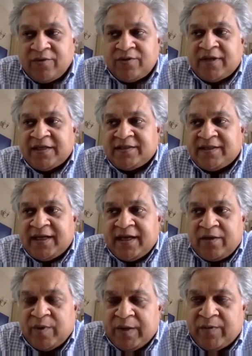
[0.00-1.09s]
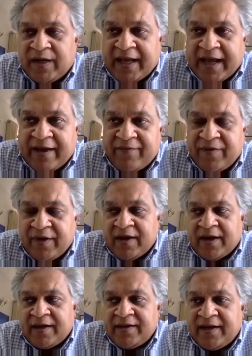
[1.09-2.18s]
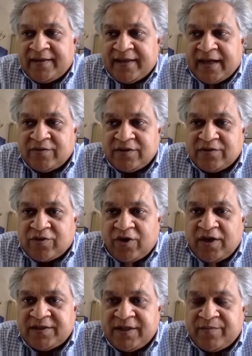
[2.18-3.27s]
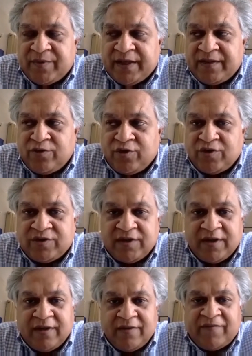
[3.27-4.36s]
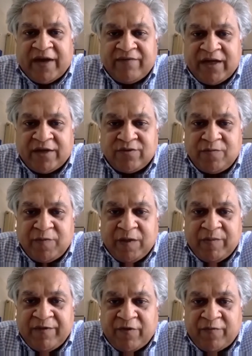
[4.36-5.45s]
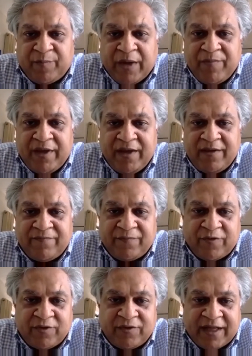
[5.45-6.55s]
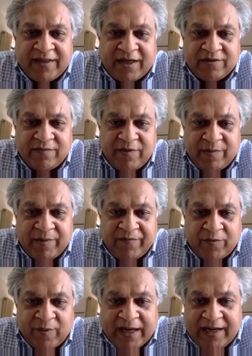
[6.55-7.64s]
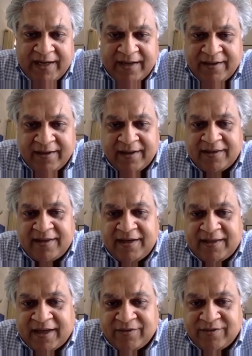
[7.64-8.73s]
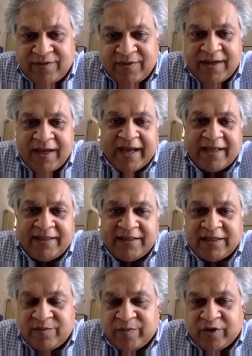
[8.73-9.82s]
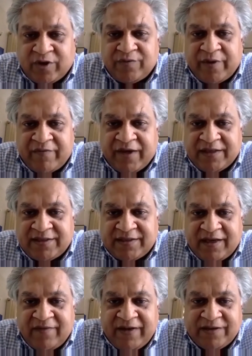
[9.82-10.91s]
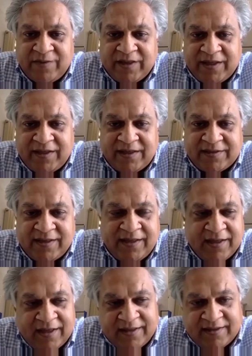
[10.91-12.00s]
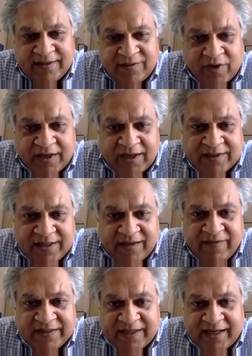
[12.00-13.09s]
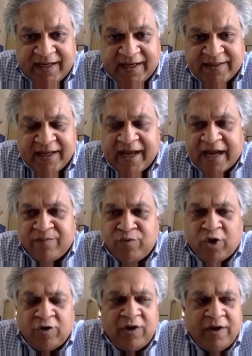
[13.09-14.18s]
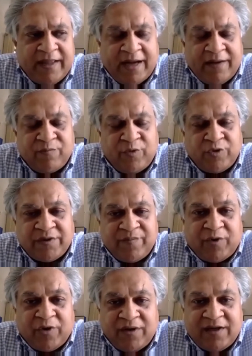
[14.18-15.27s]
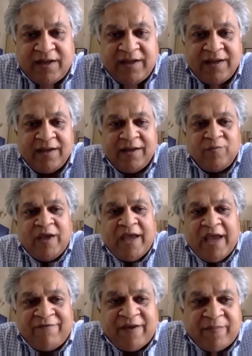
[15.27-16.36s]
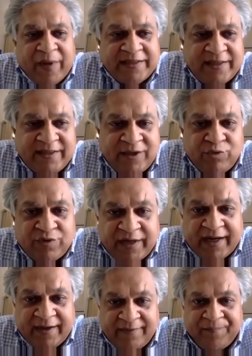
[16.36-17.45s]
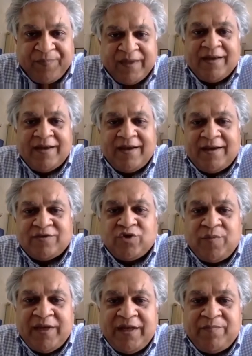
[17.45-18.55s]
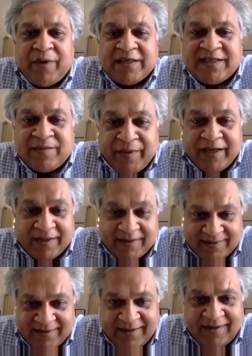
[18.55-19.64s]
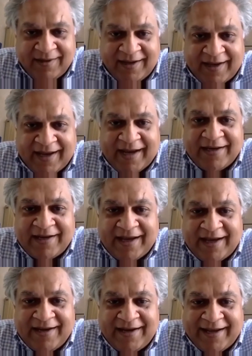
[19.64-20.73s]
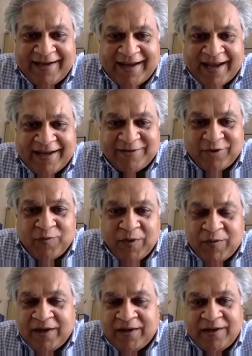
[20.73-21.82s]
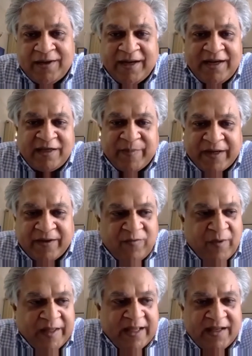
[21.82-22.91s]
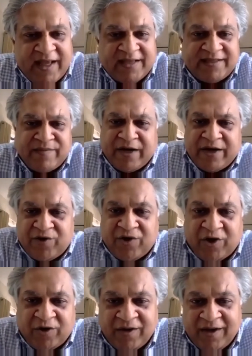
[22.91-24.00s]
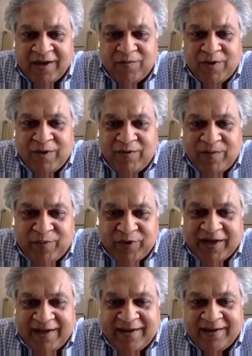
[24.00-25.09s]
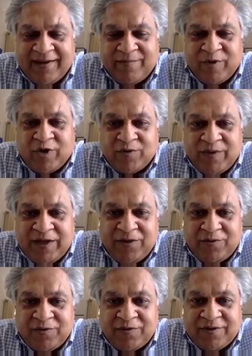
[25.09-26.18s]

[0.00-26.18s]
this year we will have 100,000 scholarship. In those, 5,000 will be for plumbing, for 10,000 will be for welding, 3,000. And this is because we have done surveys with industry. This is what our surveys tell us. And not only that, most importantly, we have capacity to train so many basket makers. And so we will, irrespective of whether there's demand or not, we will put in, because we need to,